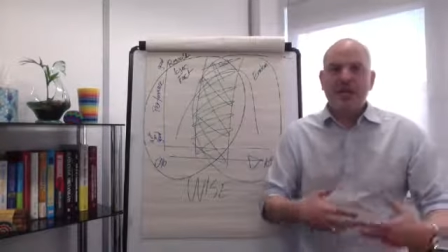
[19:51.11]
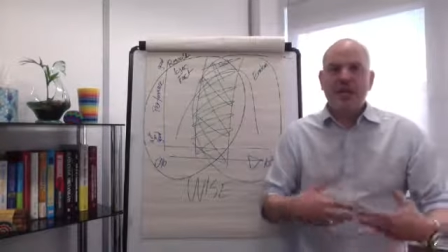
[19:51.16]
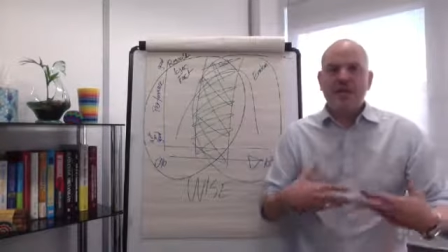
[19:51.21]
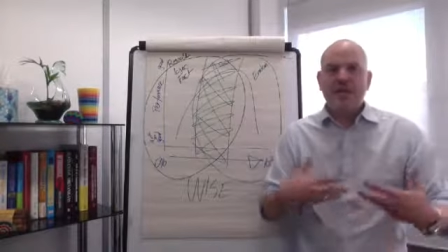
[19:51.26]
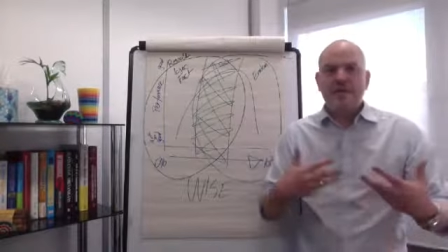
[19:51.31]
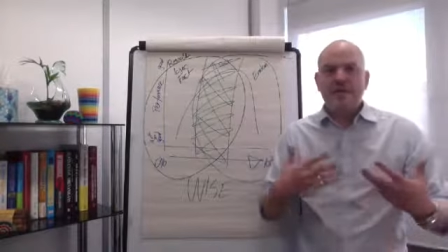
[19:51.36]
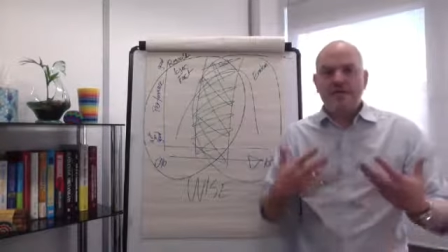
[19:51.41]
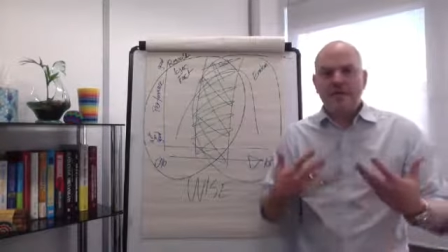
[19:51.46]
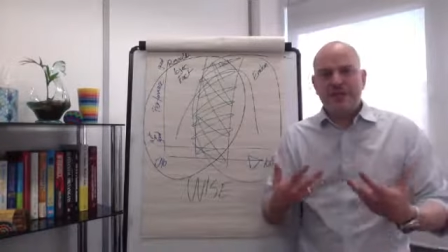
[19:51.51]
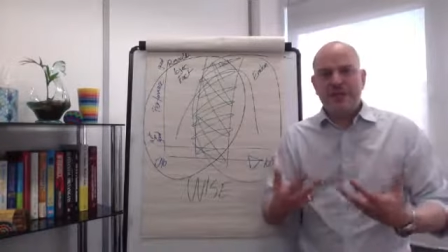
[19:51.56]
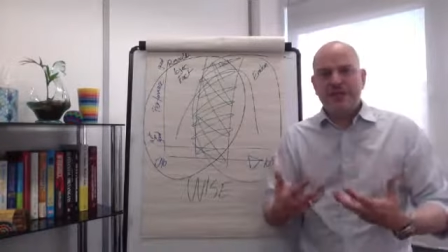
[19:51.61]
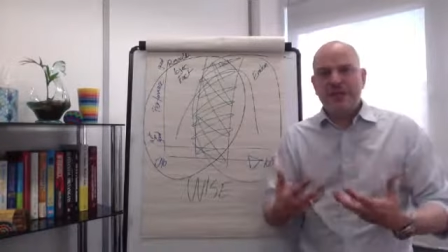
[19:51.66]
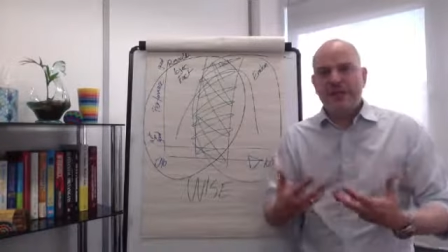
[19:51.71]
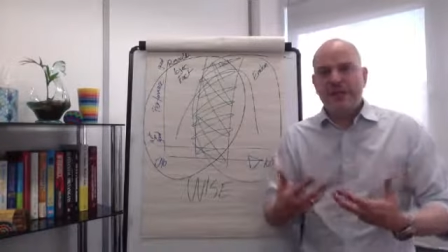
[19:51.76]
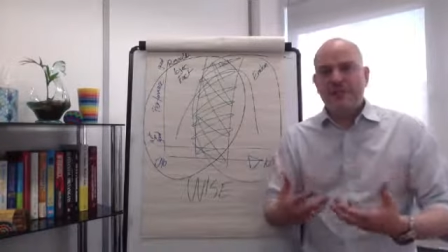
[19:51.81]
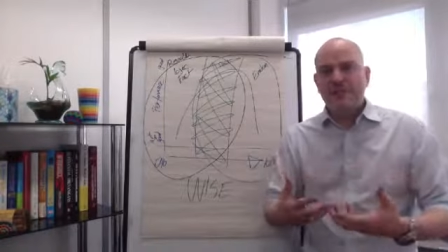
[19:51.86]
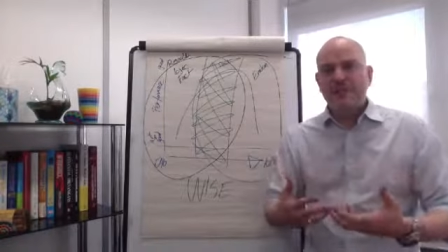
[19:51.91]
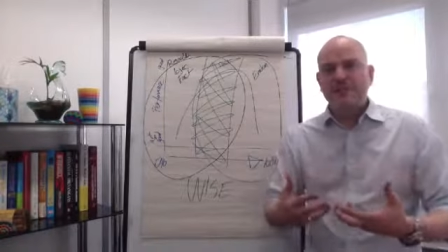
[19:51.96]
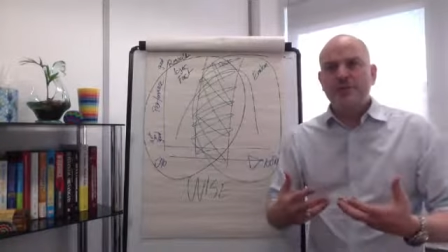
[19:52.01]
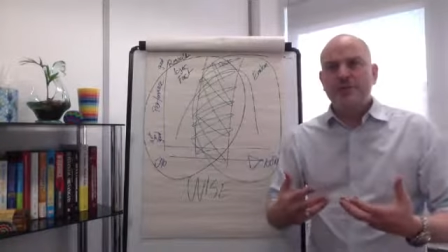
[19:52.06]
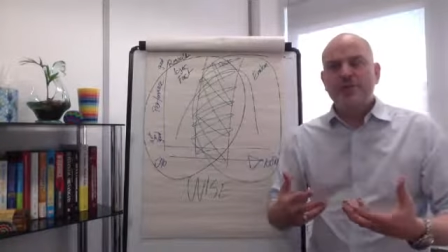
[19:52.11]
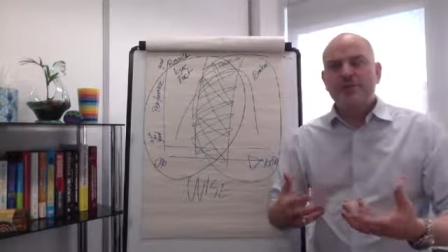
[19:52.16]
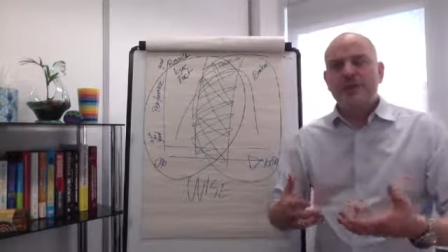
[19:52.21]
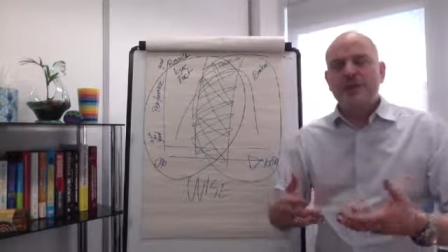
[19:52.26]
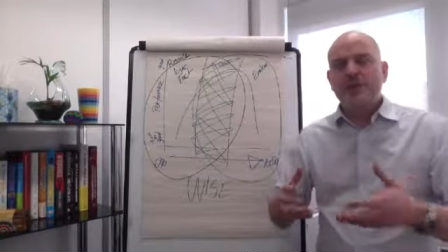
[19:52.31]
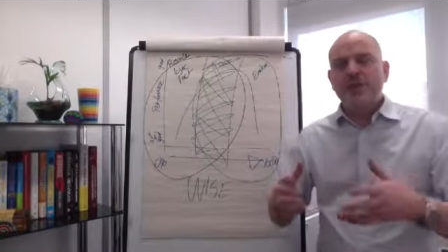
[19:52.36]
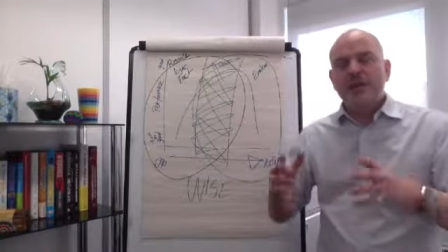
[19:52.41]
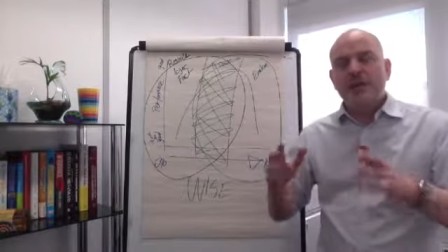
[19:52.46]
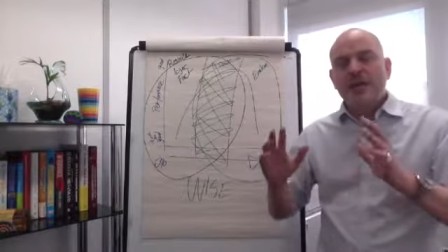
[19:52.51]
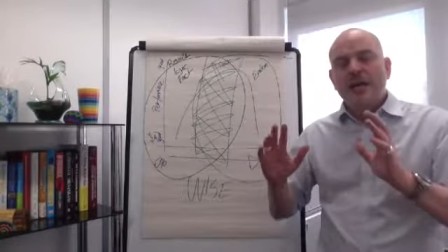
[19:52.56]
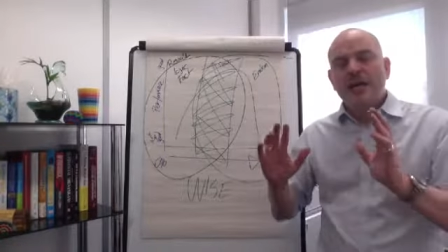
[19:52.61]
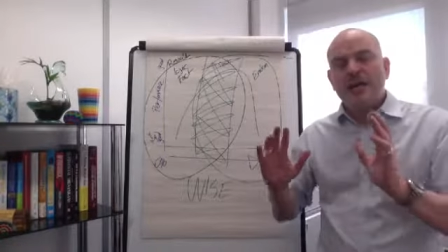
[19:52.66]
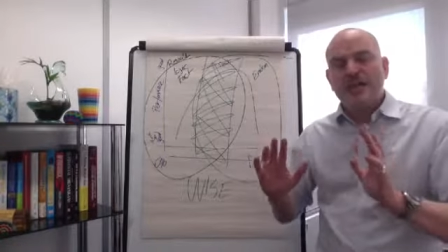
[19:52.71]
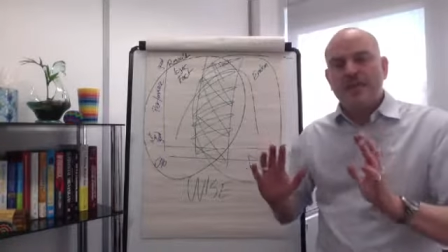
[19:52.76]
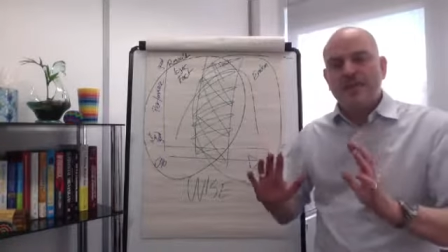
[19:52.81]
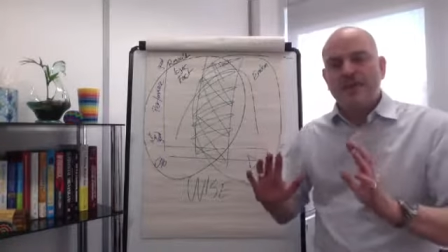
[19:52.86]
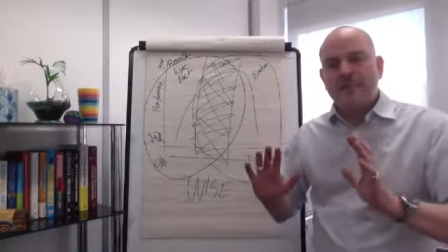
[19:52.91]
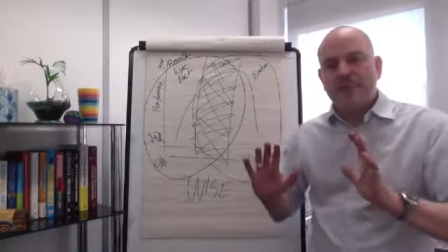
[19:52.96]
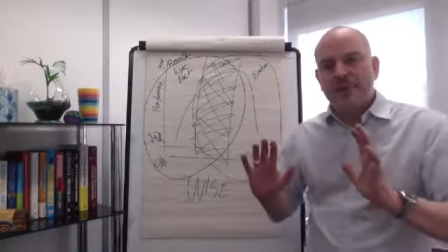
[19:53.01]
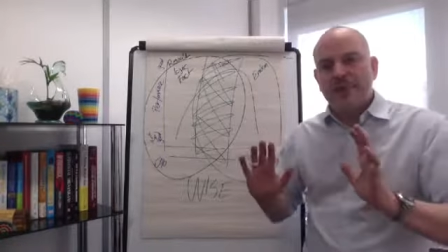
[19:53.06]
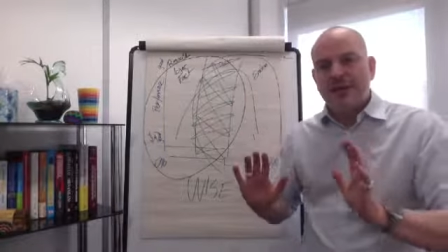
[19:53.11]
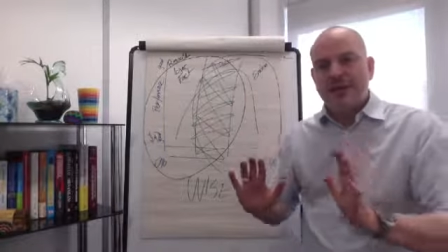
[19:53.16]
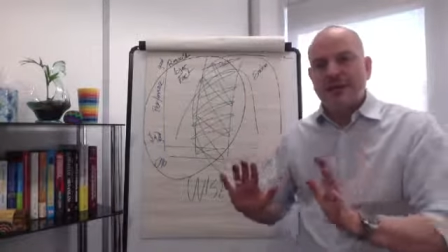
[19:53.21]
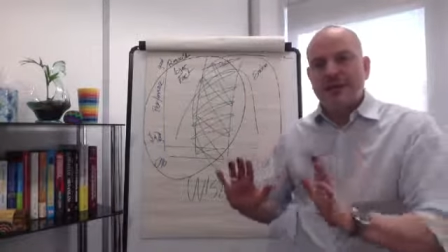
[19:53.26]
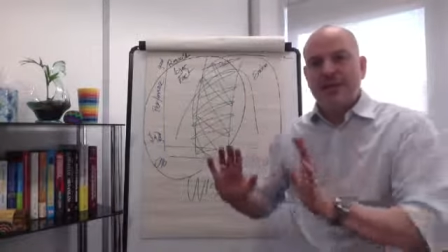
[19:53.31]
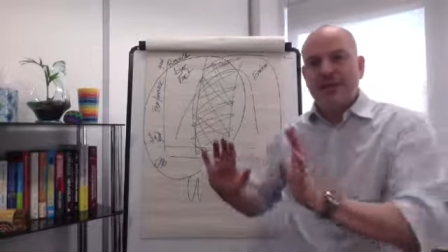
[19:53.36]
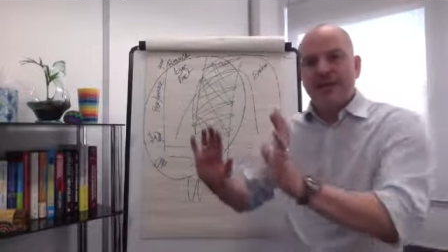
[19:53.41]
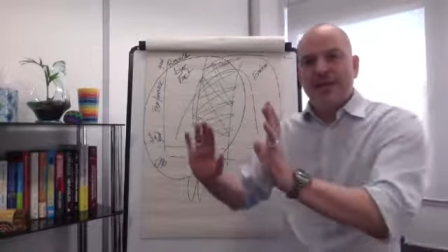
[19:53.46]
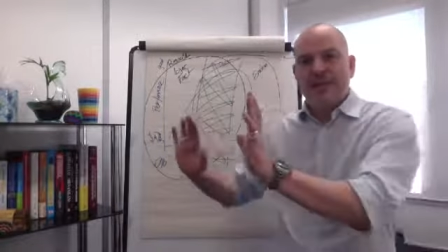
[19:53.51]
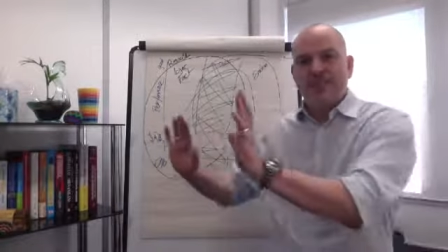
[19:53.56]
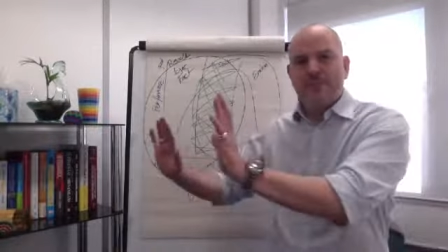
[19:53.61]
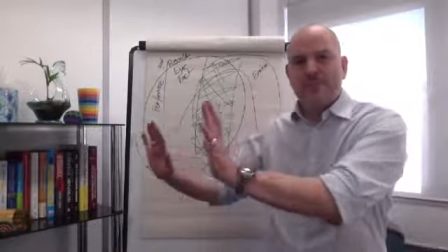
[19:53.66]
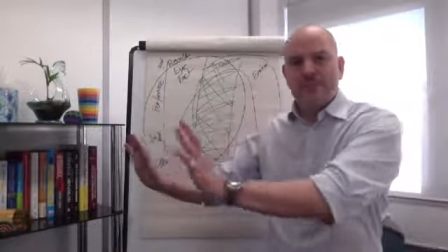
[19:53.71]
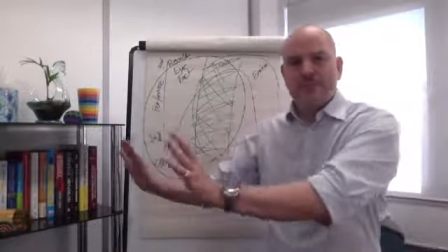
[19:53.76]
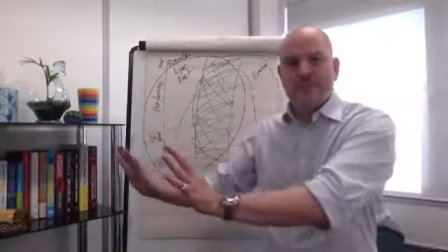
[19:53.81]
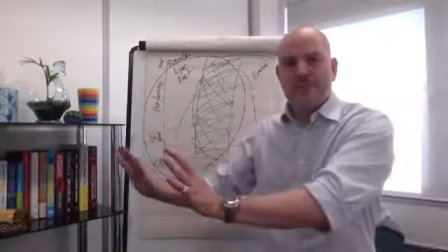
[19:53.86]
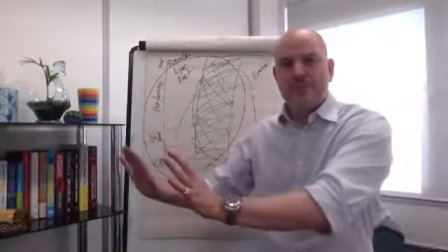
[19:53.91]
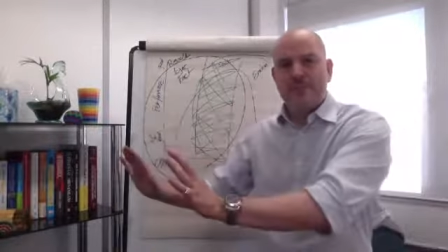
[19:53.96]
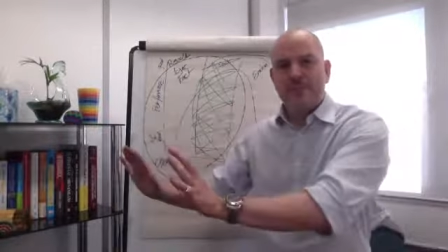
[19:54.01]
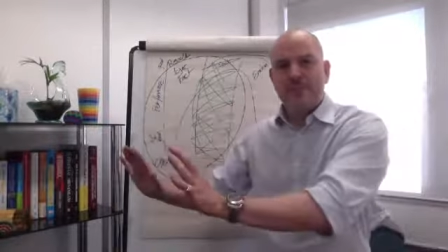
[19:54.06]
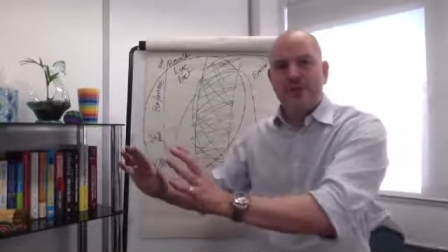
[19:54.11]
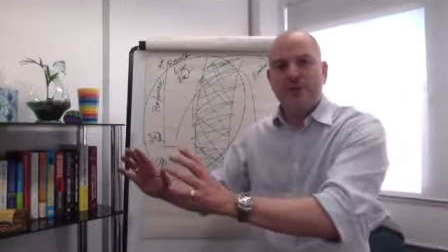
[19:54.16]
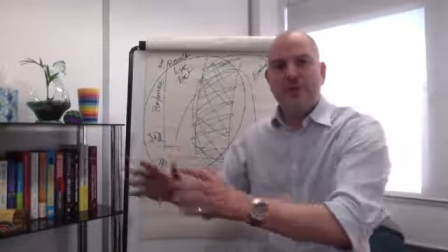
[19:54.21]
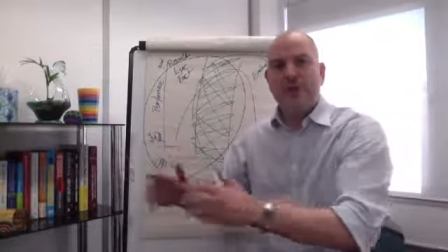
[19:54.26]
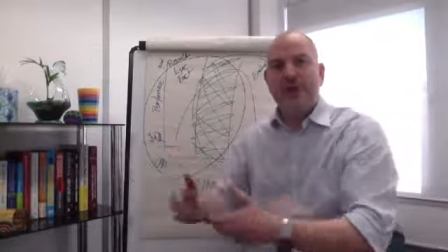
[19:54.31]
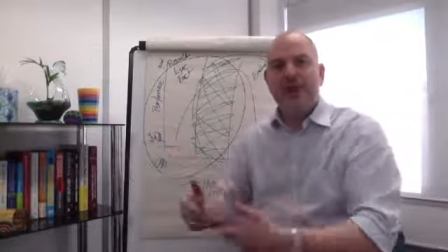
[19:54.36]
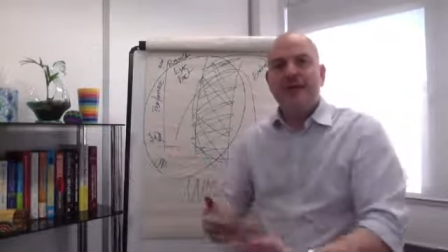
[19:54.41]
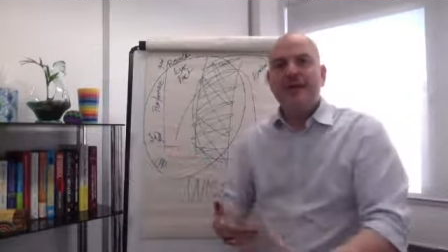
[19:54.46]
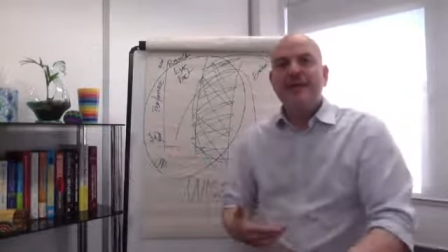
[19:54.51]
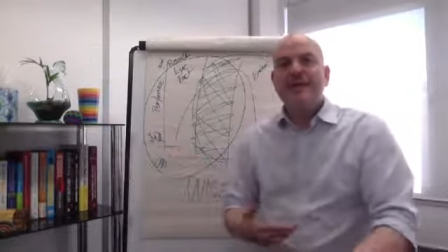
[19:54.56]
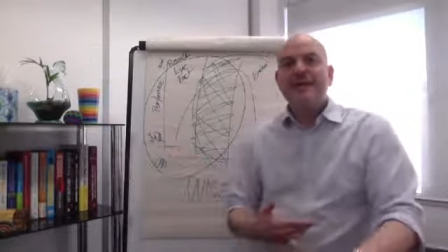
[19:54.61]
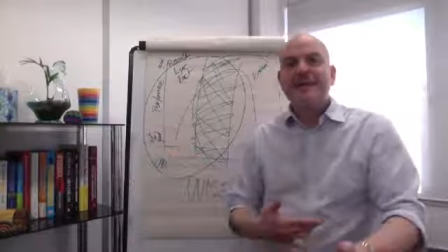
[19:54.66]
If this happens, it's unpleasant and it pushes me away.